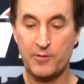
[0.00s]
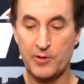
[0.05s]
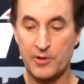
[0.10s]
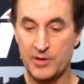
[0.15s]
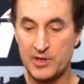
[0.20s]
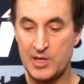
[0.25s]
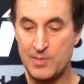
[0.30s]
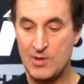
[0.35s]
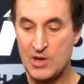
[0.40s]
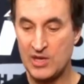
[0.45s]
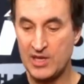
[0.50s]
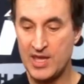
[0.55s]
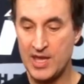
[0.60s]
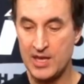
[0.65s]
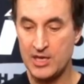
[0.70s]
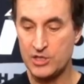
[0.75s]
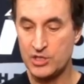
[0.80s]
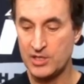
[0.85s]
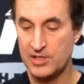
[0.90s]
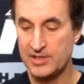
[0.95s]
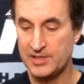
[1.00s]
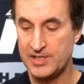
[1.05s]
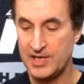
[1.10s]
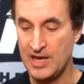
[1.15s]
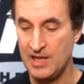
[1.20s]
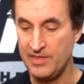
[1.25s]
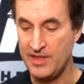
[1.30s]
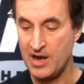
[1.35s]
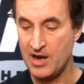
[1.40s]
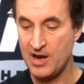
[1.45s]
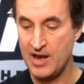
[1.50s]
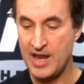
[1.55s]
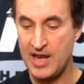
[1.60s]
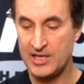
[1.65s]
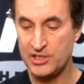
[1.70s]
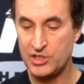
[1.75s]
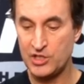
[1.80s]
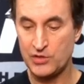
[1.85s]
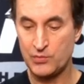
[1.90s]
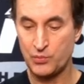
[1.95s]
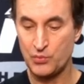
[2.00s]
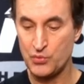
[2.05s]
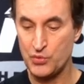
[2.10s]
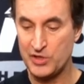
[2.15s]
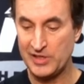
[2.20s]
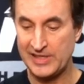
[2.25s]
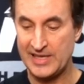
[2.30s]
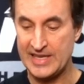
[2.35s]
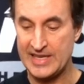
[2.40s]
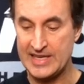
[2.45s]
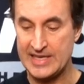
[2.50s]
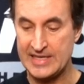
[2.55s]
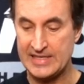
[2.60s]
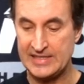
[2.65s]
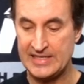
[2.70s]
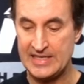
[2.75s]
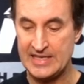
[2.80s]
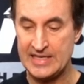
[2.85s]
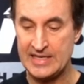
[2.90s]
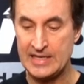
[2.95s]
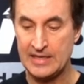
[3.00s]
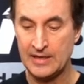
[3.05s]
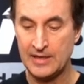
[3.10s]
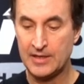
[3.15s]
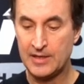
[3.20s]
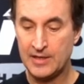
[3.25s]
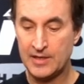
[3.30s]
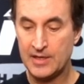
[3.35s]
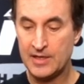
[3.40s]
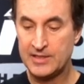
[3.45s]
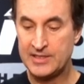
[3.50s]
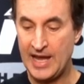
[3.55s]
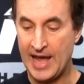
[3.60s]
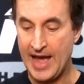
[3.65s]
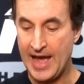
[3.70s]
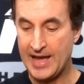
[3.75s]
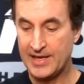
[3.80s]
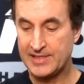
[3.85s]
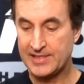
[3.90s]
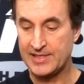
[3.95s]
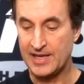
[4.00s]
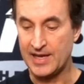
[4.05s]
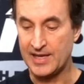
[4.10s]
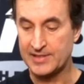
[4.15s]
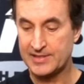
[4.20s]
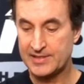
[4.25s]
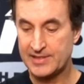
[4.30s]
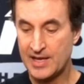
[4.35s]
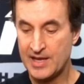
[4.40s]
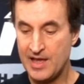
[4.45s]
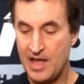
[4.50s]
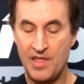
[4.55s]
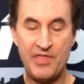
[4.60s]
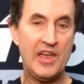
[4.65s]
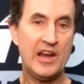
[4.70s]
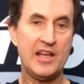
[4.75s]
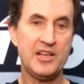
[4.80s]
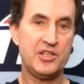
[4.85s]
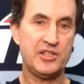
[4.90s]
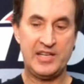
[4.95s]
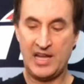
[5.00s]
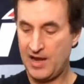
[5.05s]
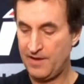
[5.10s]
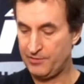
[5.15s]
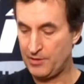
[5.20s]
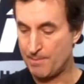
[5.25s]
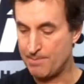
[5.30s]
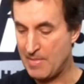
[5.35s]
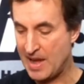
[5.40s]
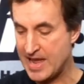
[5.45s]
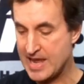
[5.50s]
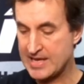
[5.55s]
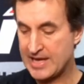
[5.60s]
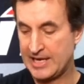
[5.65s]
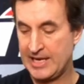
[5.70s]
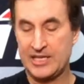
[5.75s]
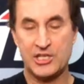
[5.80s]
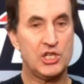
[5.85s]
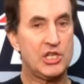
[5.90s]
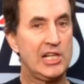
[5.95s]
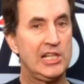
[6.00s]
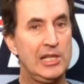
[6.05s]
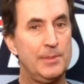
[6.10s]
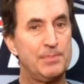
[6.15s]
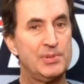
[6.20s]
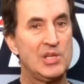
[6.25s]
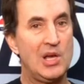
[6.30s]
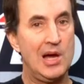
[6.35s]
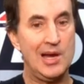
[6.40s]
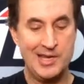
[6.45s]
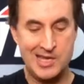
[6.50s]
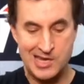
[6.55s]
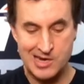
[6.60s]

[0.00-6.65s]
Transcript: for communications in there, and it's just really easy to access. And then I just have the mic and it just clips on